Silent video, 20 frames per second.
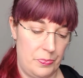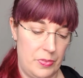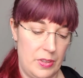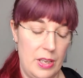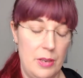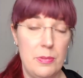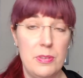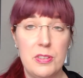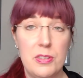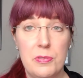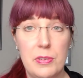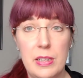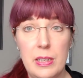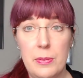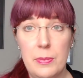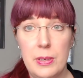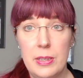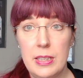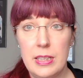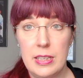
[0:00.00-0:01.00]
It was really
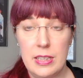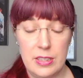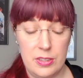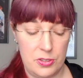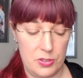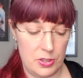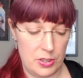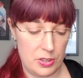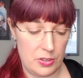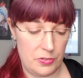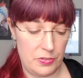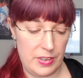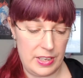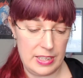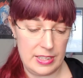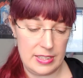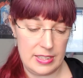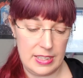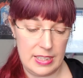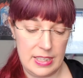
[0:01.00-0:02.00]
well done historical
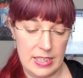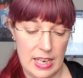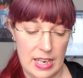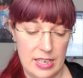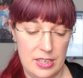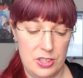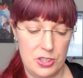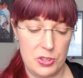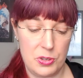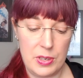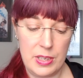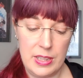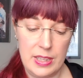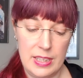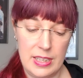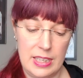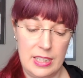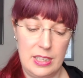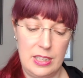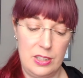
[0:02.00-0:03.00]
fantasy. I enjoyed the
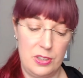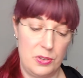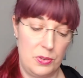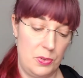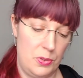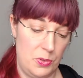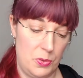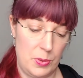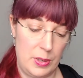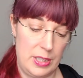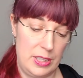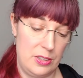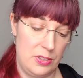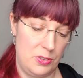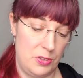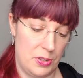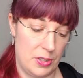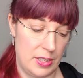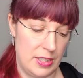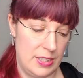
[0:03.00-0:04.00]
1920s New
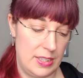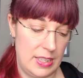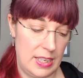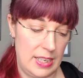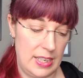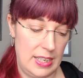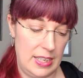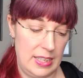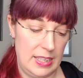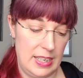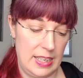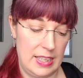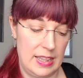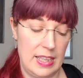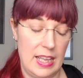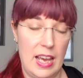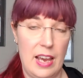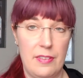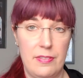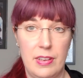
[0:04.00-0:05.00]
York setting and the
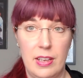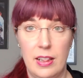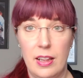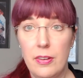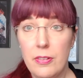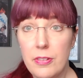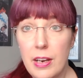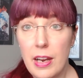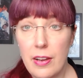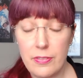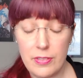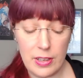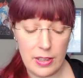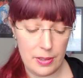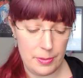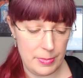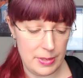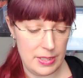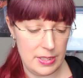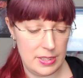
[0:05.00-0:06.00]
heavy Lovecraft
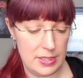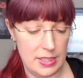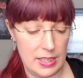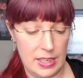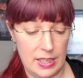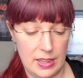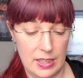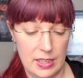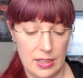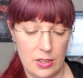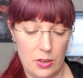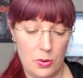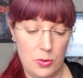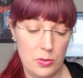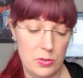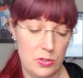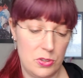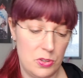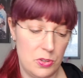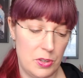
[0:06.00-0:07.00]
elements, and then the
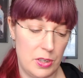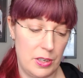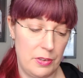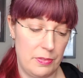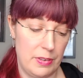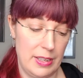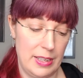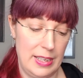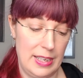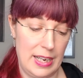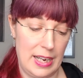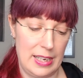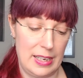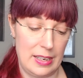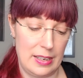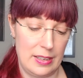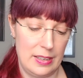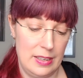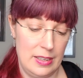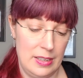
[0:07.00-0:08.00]
whole story really kind
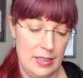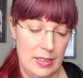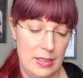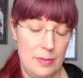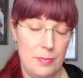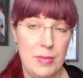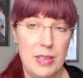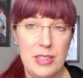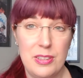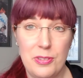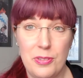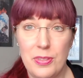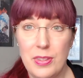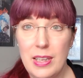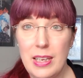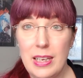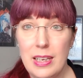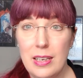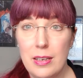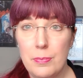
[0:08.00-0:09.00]
of makes you
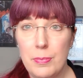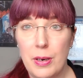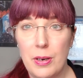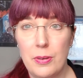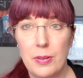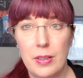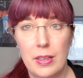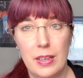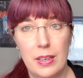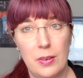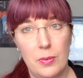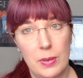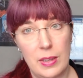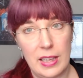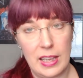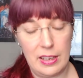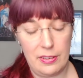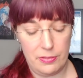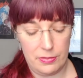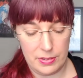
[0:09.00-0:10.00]
think about, like, what
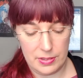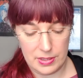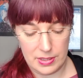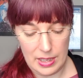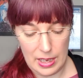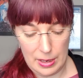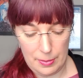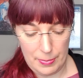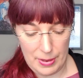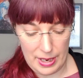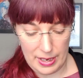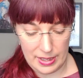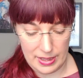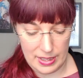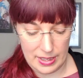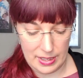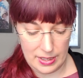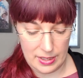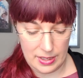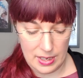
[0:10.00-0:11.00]
life was like back
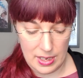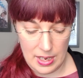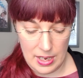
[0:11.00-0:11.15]
then.